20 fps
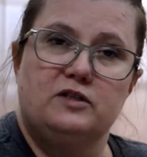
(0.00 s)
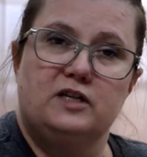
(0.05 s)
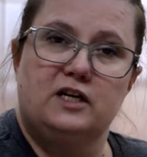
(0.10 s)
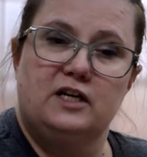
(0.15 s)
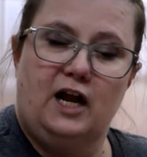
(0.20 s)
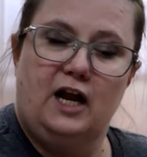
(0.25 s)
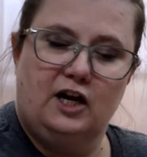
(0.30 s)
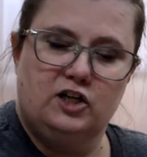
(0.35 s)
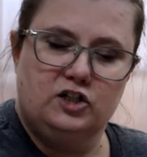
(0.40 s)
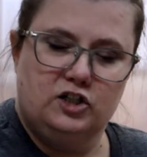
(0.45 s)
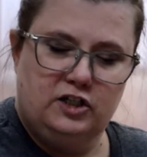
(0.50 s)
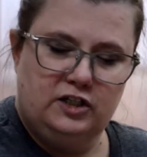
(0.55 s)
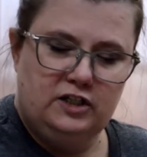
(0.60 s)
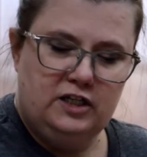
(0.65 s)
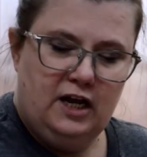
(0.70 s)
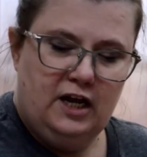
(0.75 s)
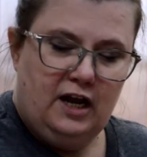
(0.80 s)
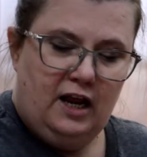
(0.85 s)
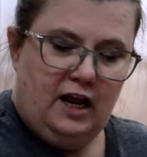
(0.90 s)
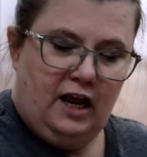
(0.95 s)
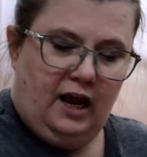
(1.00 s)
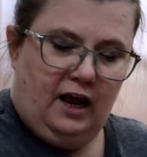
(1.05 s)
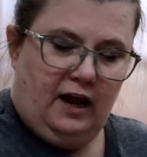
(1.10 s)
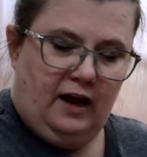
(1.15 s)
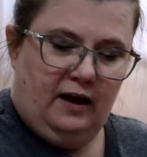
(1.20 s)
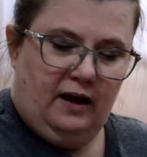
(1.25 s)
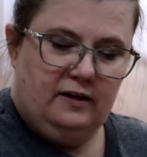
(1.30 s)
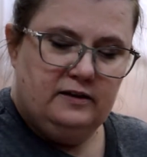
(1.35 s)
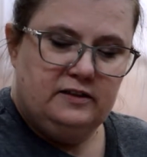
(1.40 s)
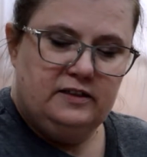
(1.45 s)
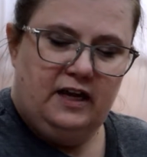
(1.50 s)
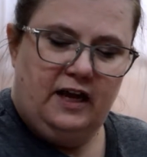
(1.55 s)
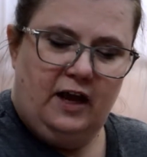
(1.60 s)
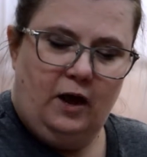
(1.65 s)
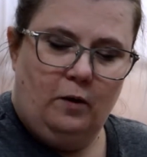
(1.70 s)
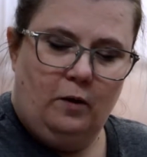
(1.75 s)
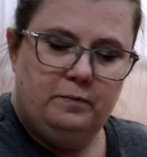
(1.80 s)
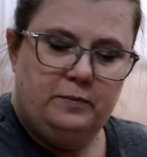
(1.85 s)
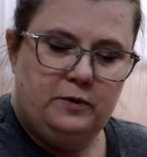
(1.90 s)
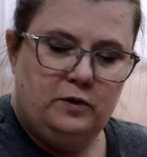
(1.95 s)
Connection to
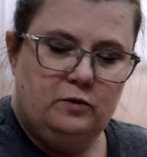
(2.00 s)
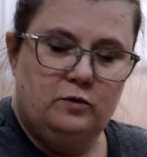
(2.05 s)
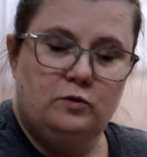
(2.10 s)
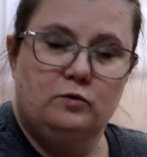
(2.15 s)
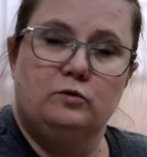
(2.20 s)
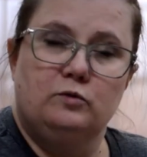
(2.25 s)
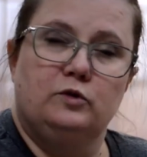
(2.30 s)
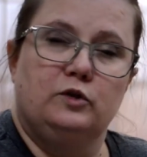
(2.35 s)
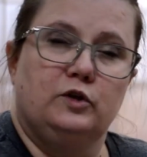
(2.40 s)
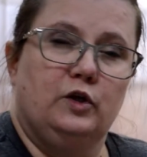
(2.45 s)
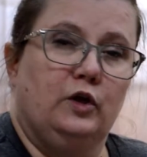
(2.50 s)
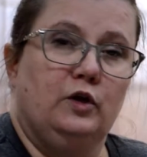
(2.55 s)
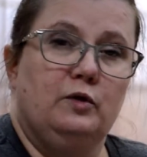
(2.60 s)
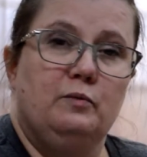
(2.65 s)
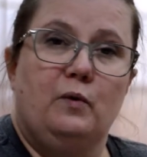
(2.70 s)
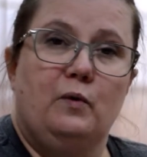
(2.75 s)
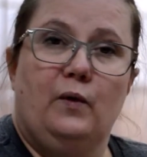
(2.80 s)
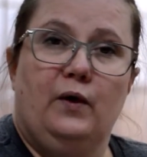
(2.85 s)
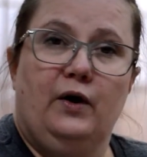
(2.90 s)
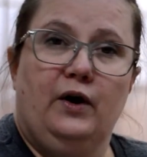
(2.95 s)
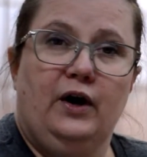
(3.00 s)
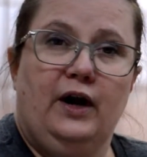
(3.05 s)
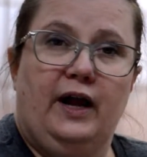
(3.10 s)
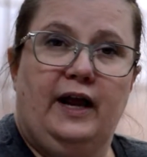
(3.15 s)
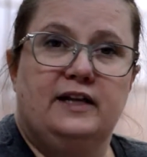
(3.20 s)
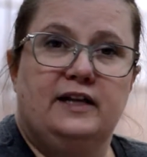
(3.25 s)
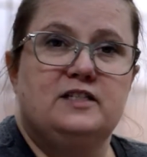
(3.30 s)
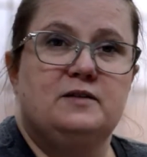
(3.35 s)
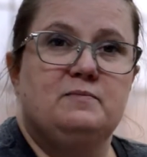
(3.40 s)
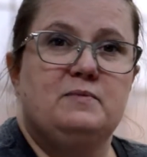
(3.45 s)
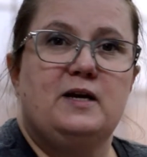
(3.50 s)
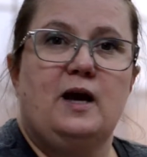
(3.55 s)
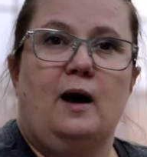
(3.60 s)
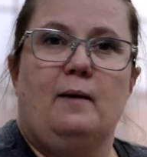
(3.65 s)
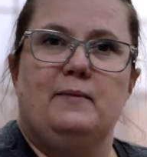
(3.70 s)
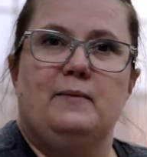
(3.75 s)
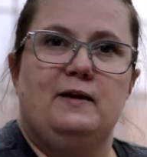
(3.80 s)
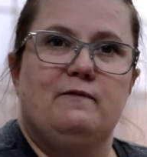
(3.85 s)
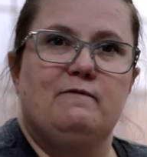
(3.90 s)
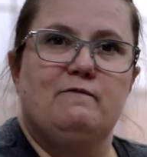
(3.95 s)
help you learn more and to
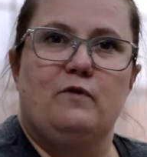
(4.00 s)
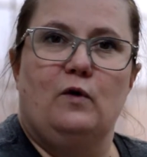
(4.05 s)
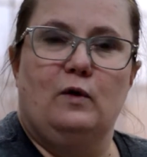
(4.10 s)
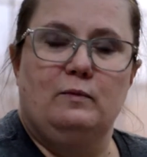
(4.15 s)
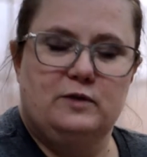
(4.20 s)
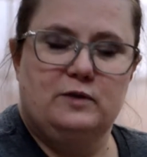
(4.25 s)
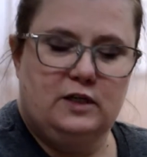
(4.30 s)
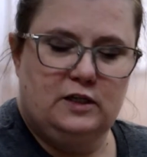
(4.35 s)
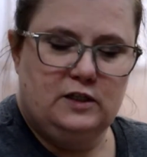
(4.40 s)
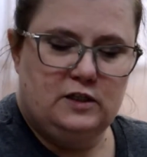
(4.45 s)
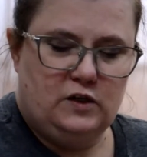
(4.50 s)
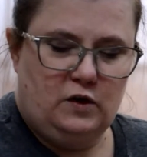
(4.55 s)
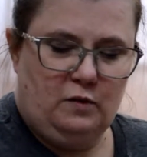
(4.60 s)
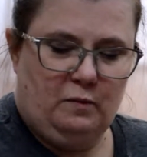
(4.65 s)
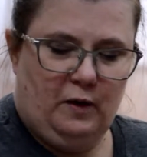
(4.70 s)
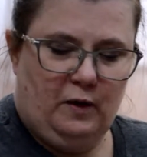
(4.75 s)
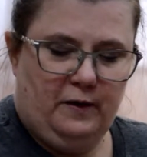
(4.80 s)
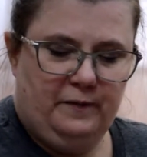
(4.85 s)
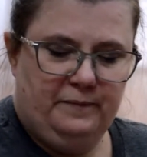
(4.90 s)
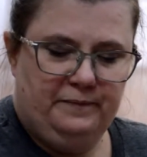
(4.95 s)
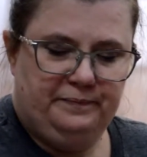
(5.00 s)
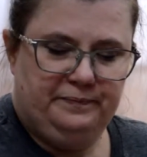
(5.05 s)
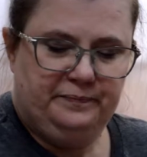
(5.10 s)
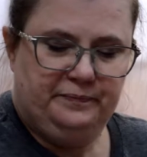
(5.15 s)
become an informed consumer.